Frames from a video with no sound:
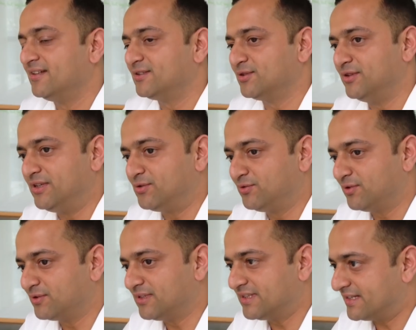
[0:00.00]
So in
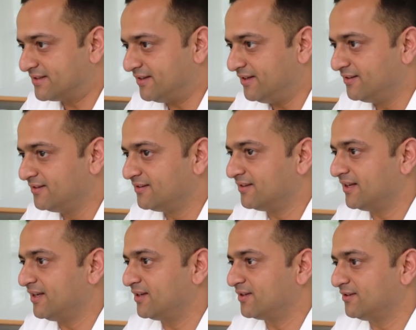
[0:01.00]
2016,
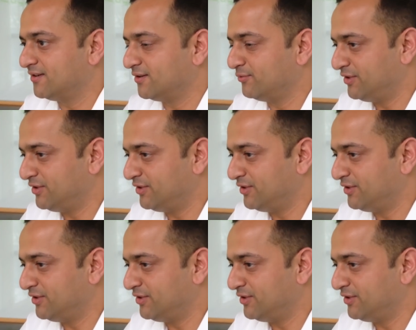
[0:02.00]
like uh,